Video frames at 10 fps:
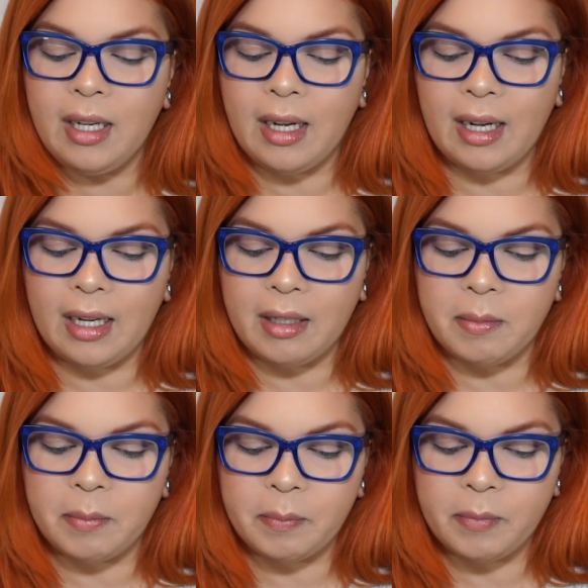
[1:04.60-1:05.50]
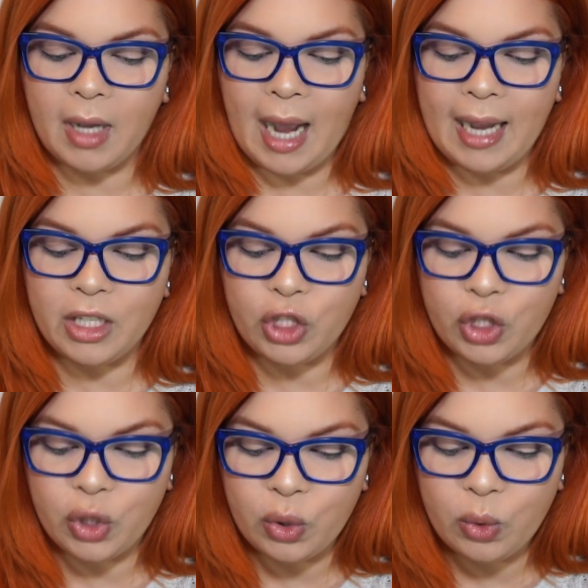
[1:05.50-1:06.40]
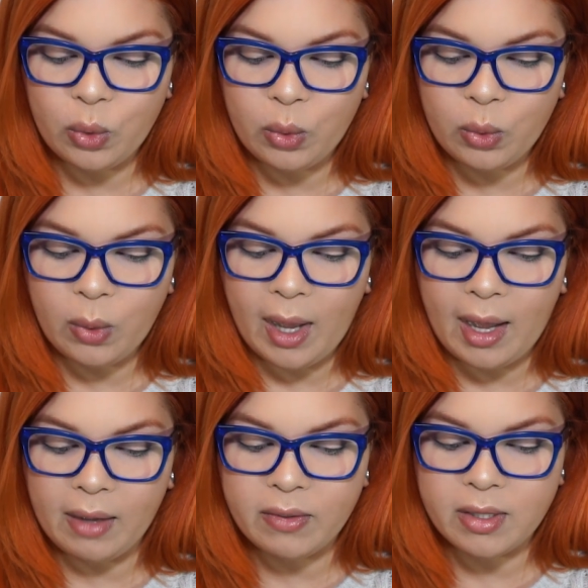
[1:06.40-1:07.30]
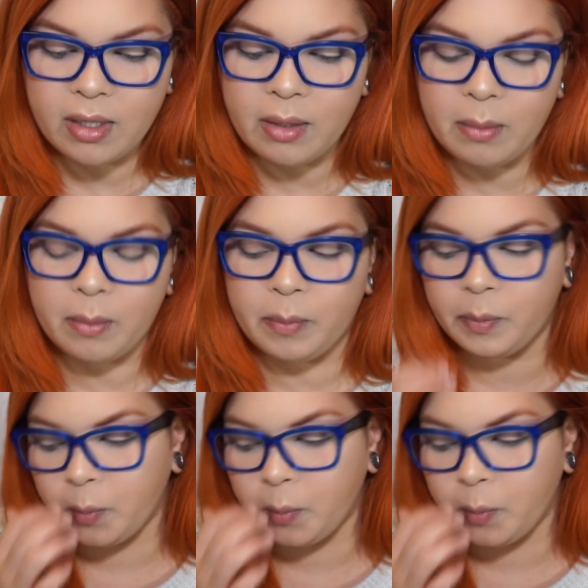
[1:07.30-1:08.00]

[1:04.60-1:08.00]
I do have some